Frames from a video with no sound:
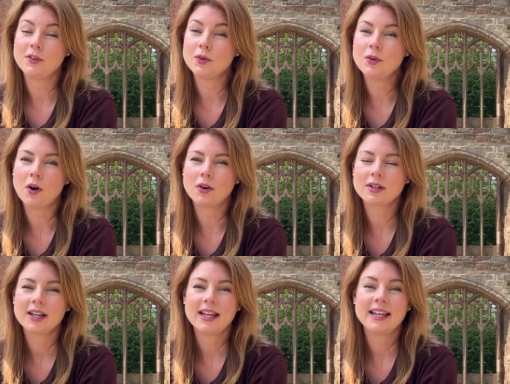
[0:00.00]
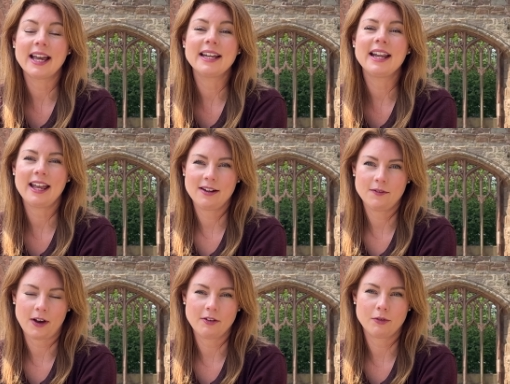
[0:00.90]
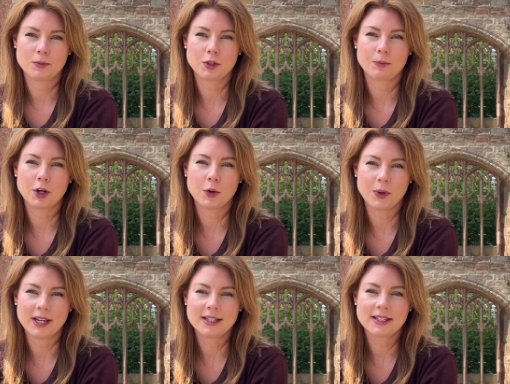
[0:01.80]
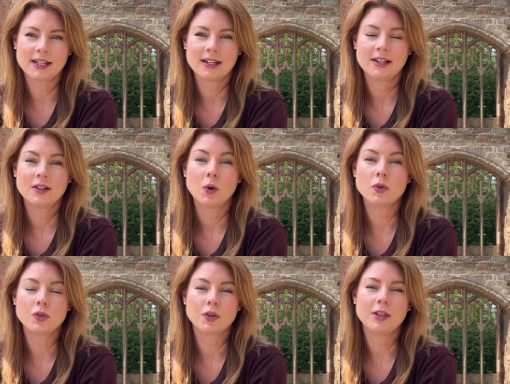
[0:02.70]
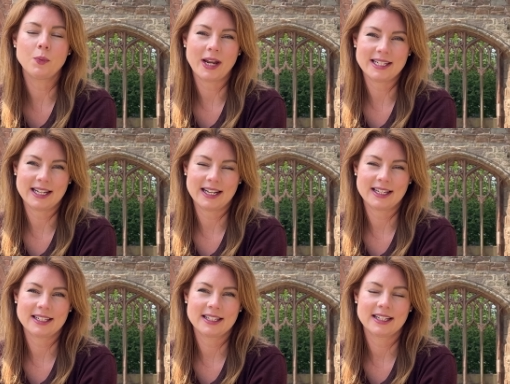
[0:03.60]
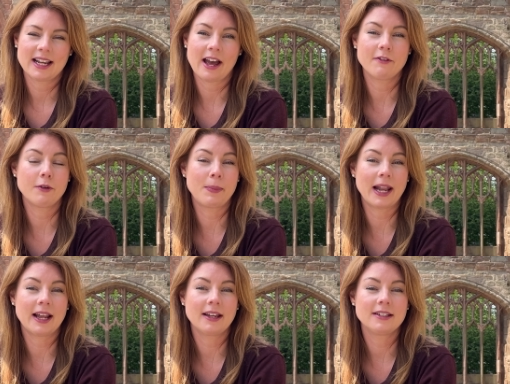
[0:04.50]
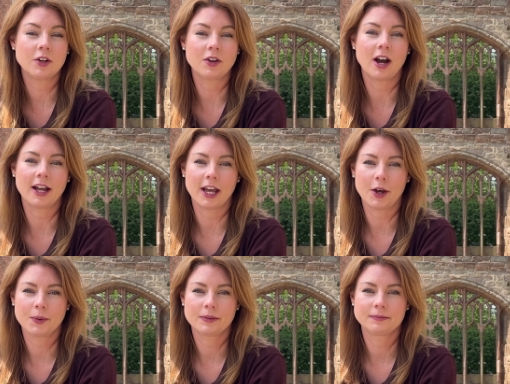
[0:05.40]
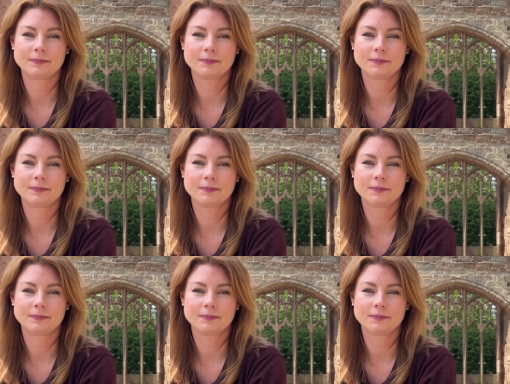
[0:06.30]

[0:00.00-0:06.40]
If you're not, get an invite from someone who is, or join the waiting list at fabella.io.